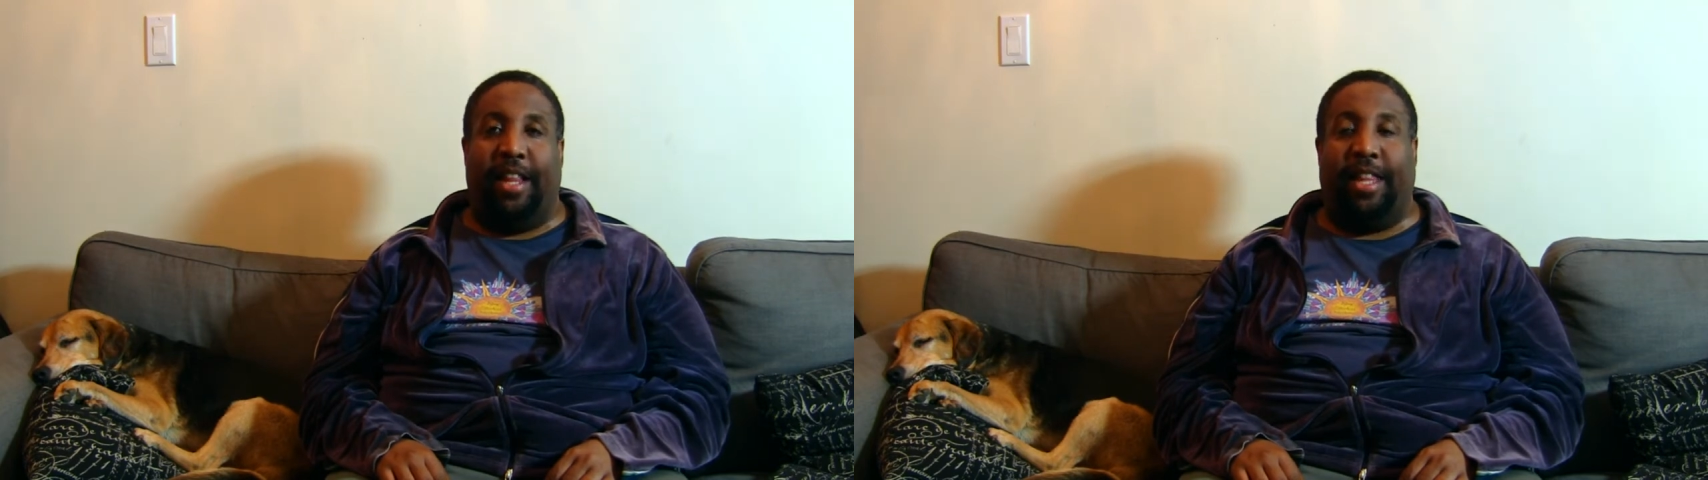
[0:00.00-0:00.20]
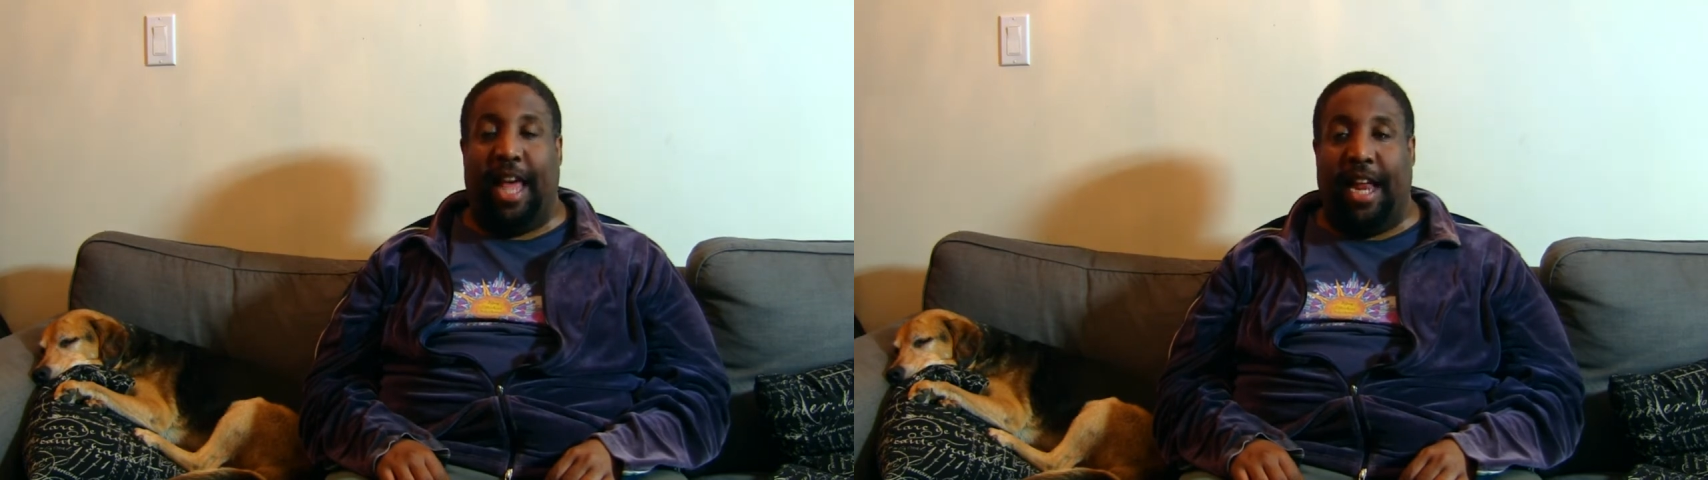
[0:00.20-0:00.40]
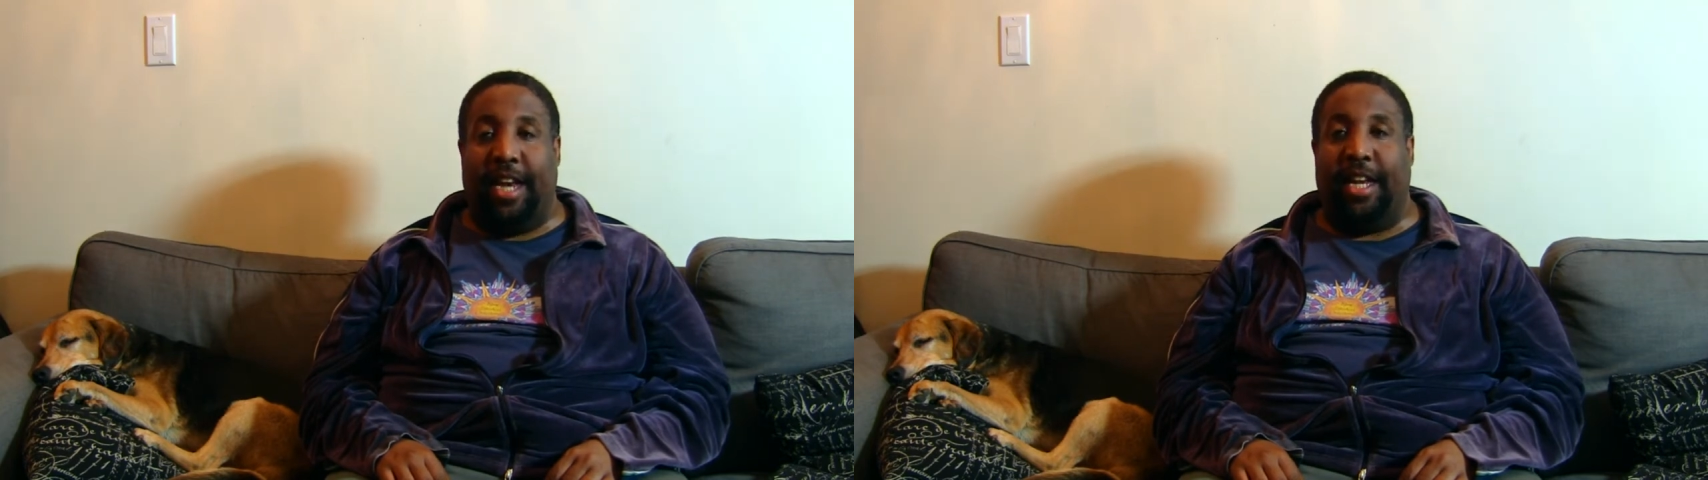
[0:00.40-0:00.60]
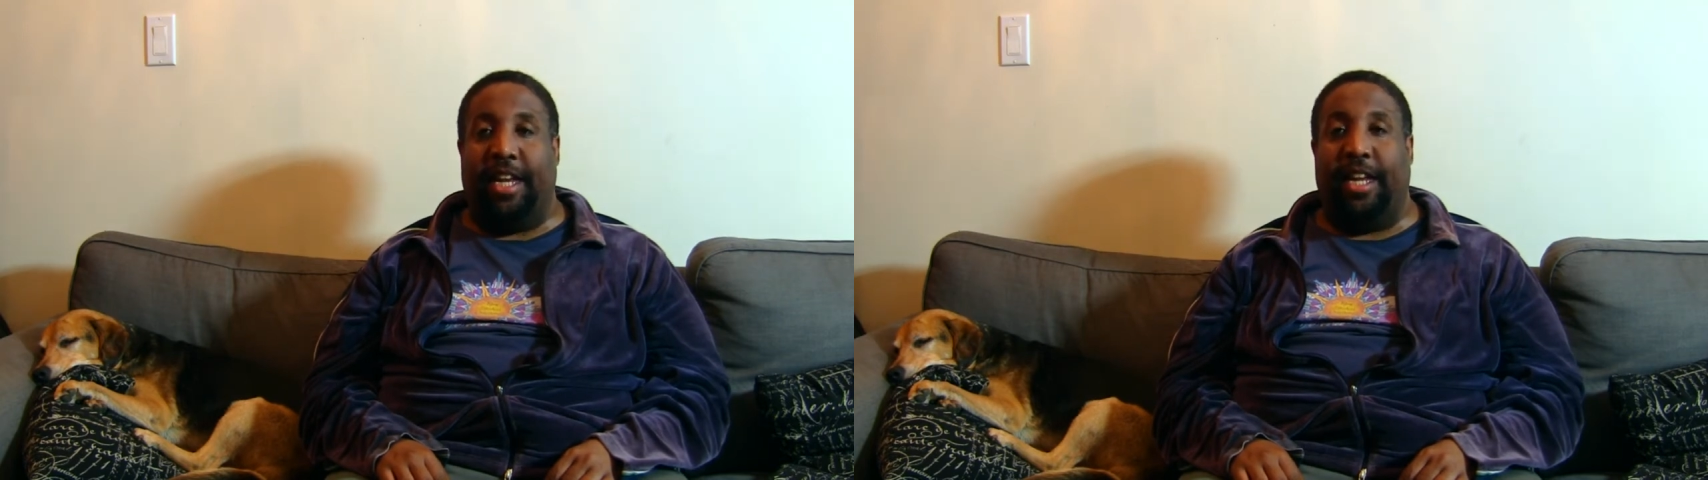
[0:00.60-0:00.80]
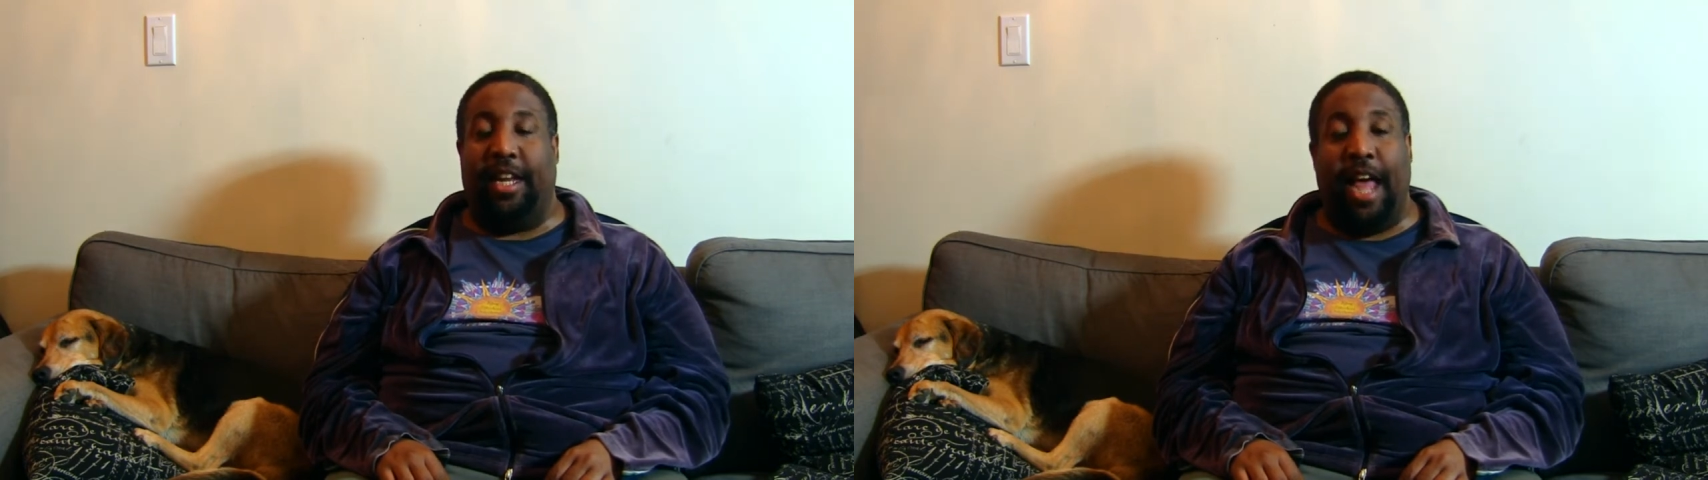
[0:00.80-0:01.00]
then
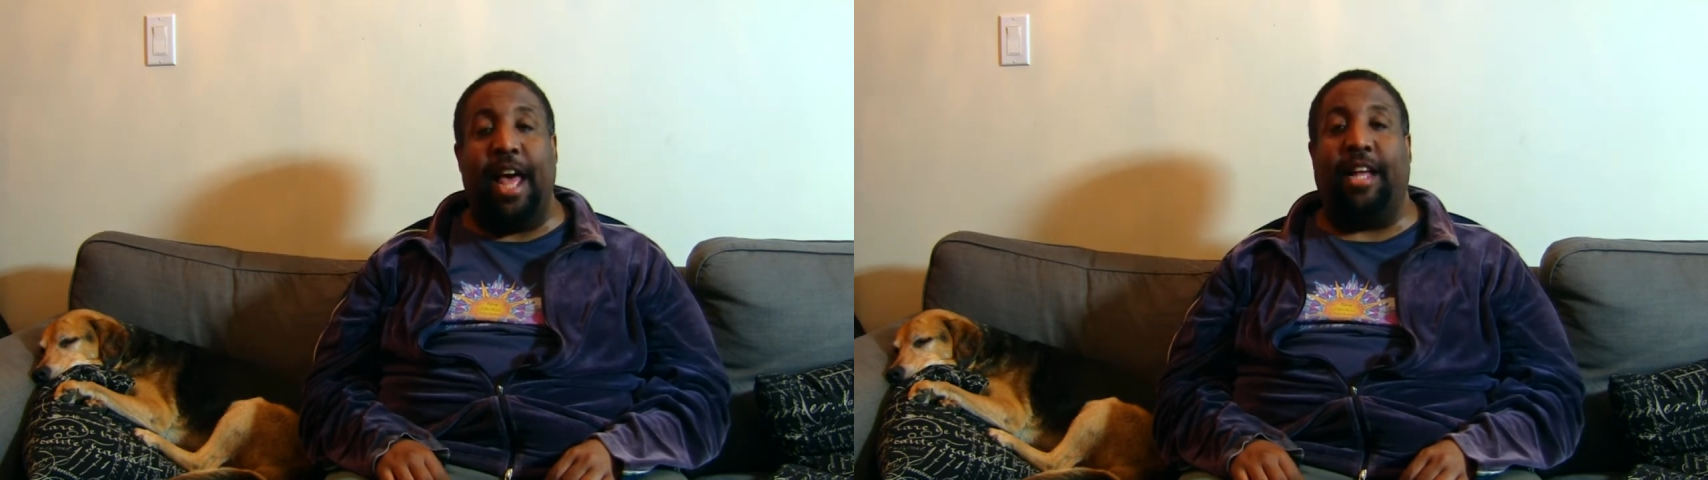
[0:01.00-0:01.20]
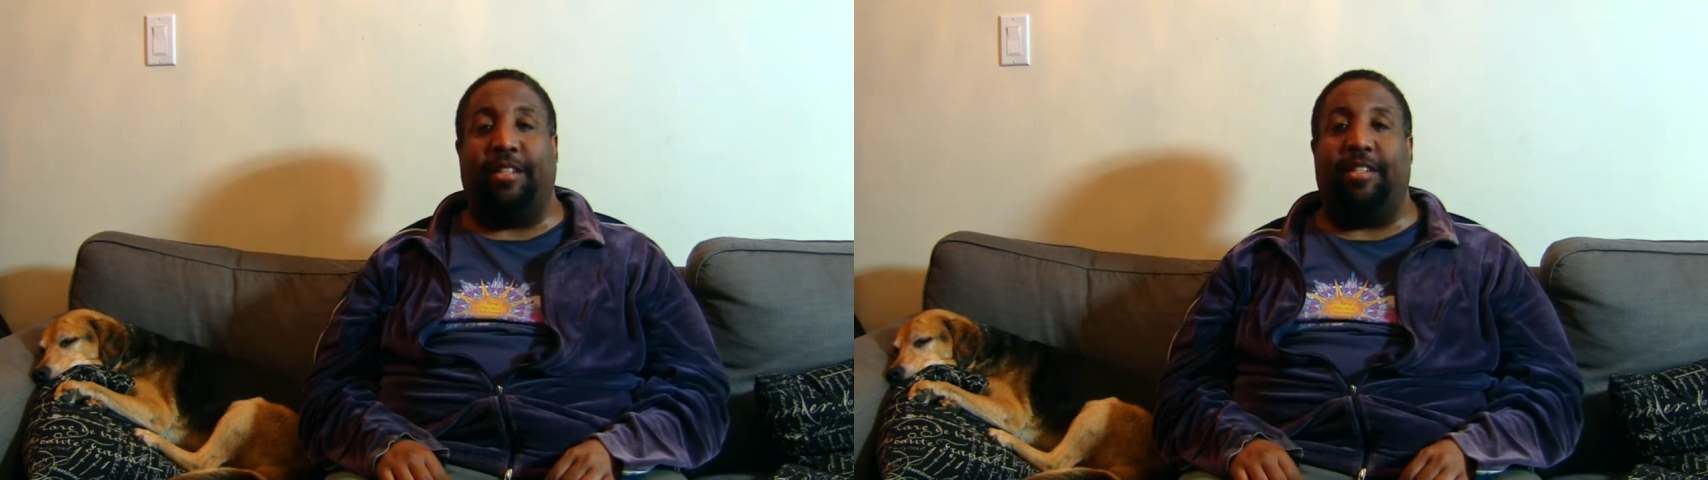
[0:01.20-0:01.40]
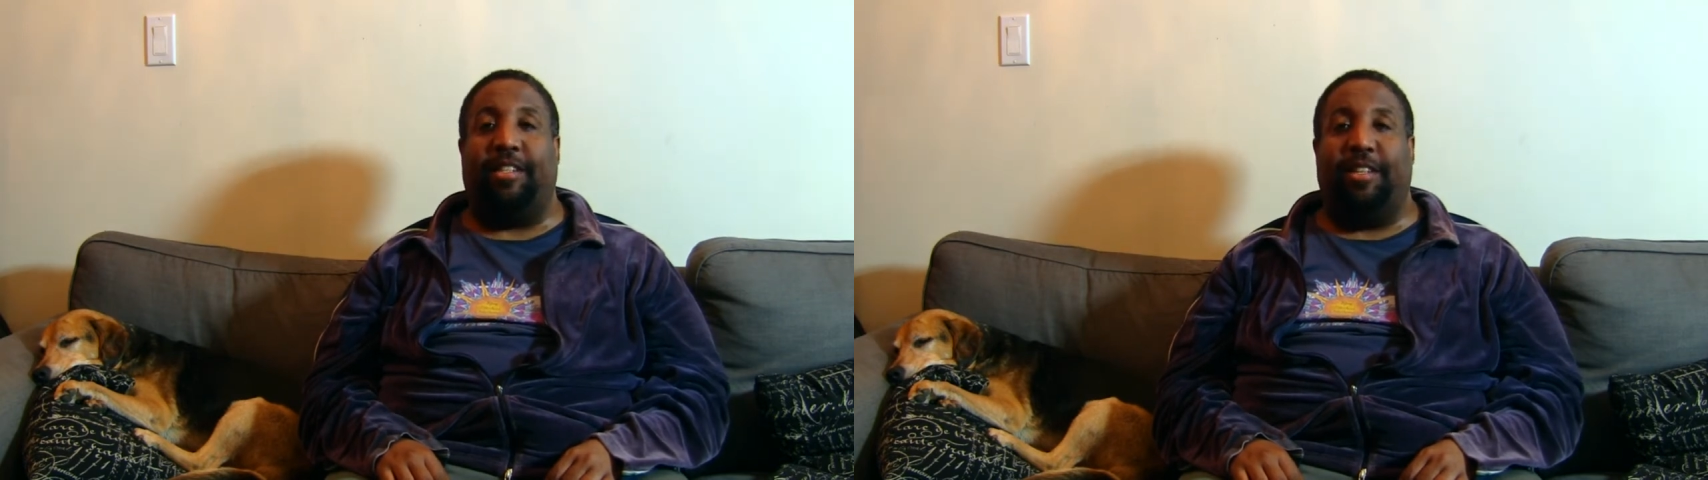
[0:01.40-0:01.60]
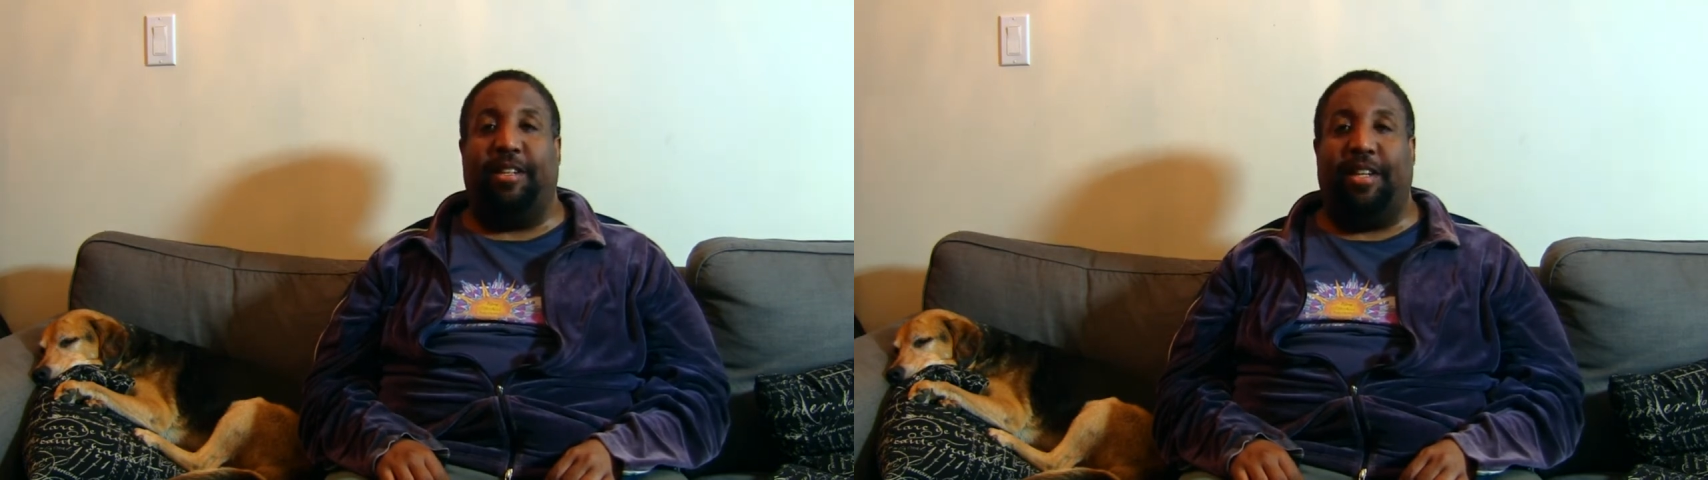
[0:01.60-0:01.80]
yes,